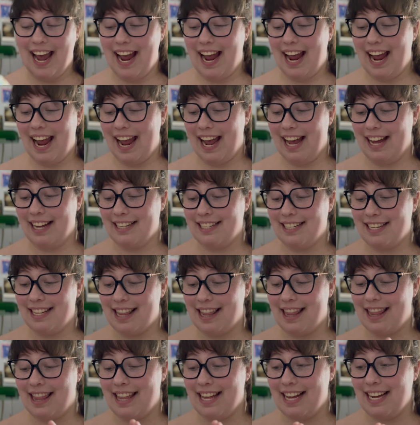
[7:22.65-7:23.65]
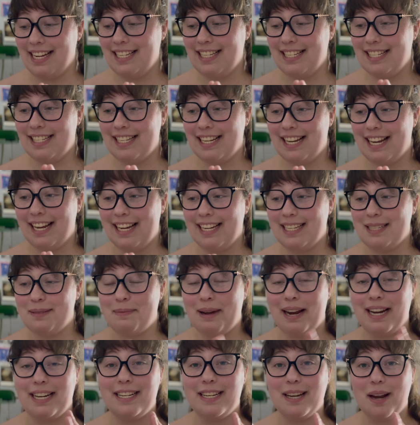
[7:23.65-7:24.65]
and this is
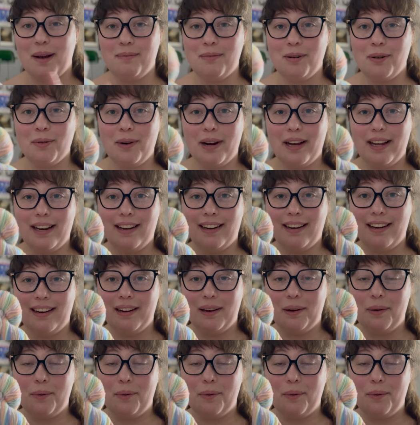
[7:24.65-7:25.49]
my number one,